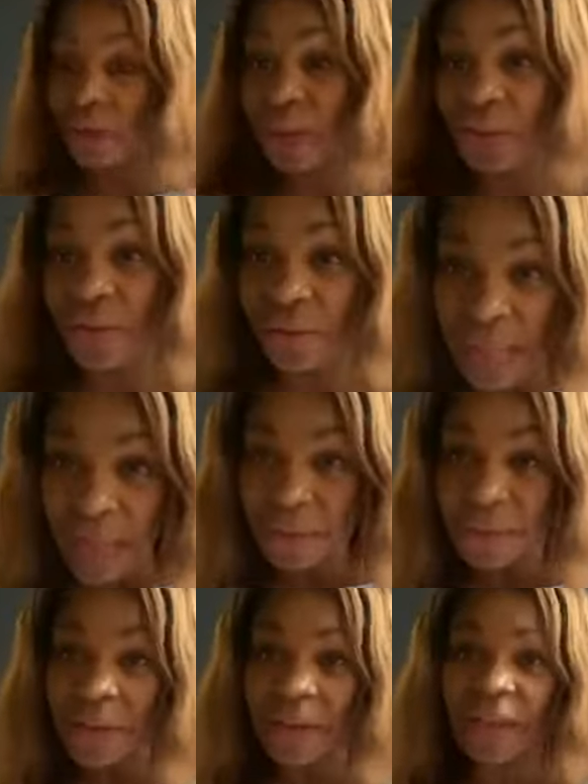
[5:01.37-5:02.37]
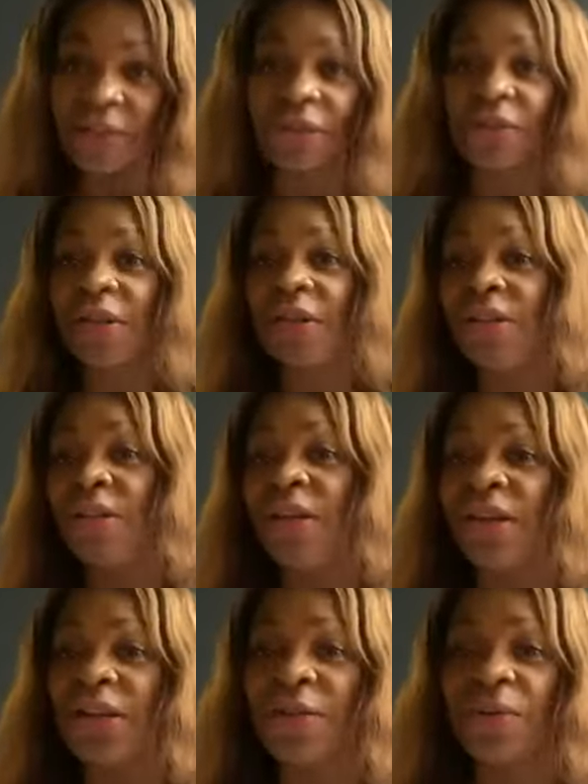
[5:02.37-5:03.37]
a new language,
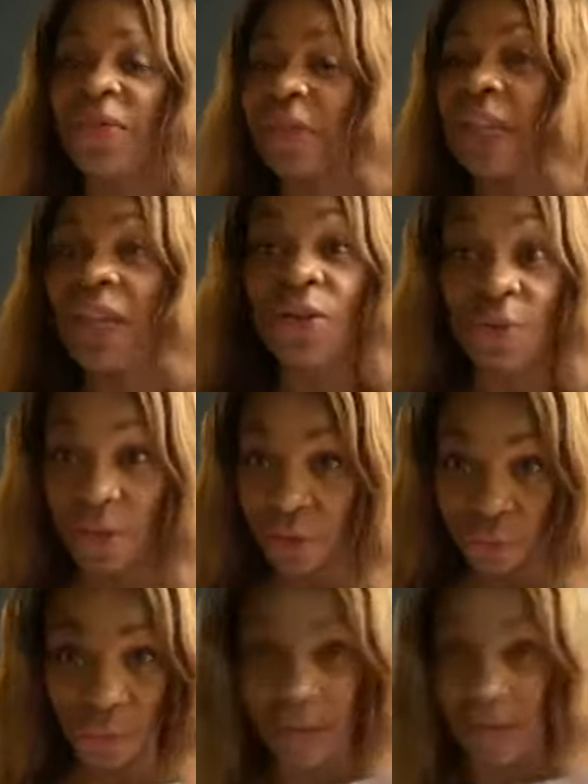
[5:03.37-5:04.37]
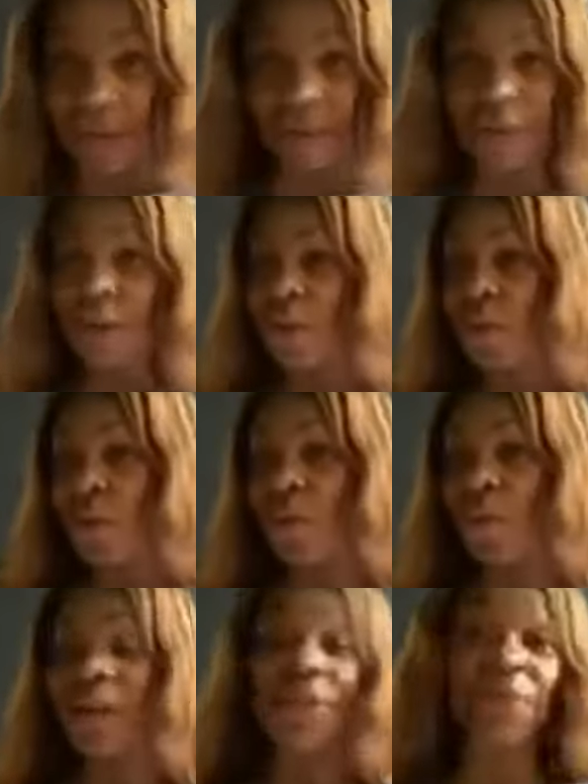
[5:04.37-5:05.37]
learn a new skill or a trade,
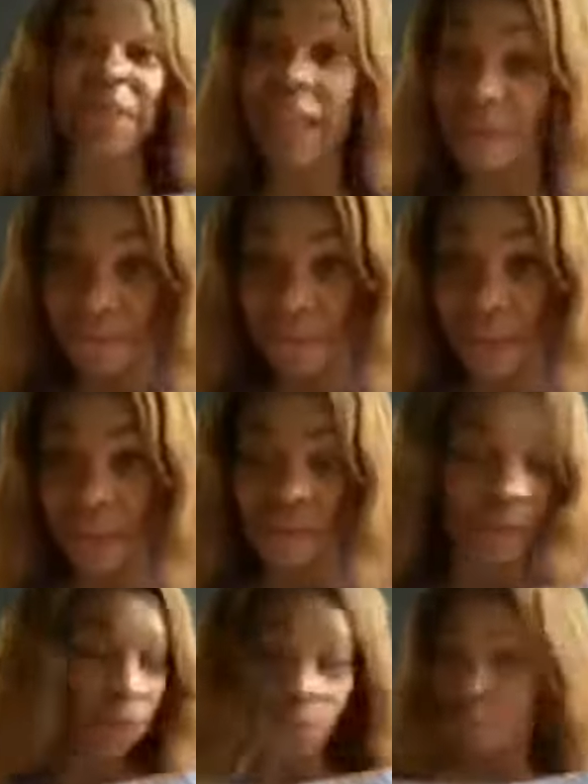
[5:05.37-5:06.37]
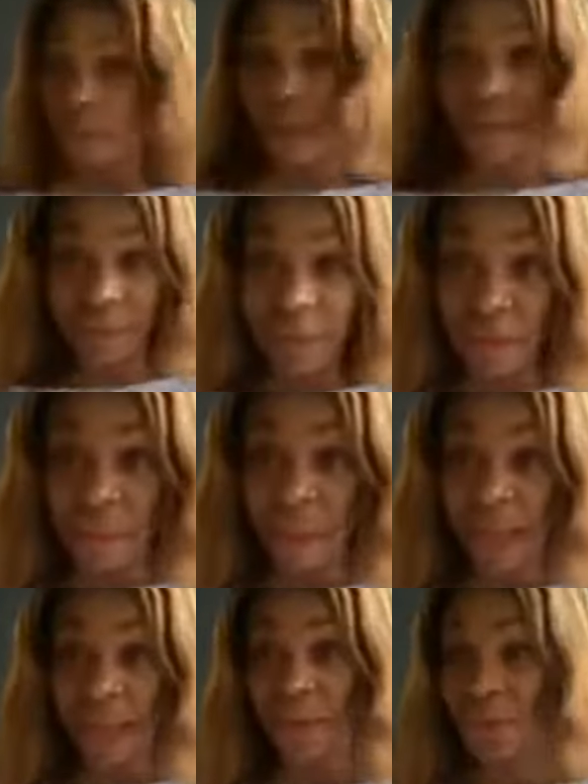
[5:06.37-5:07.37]
or even get fit, a
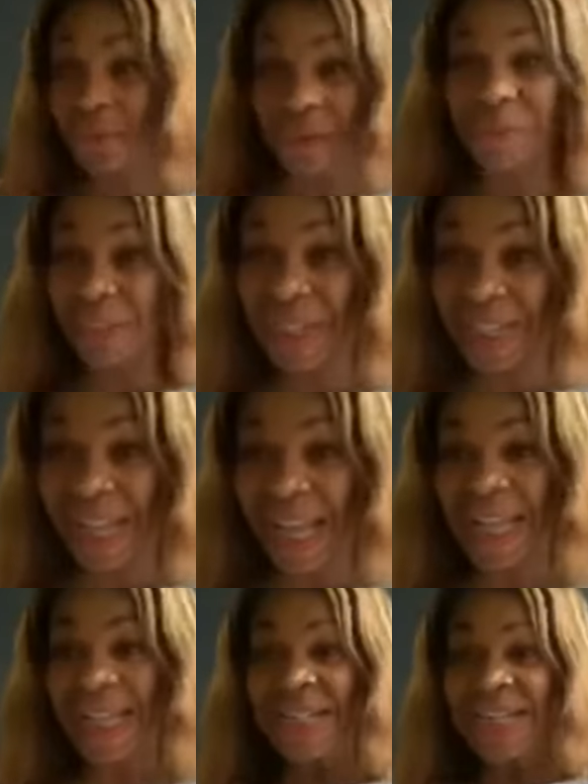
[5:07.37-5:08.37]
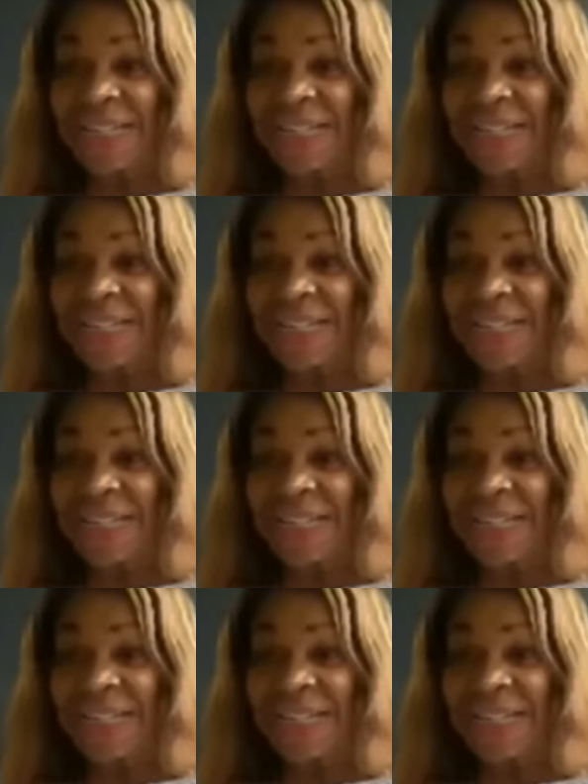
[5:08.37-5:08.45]
six-pack or something like that.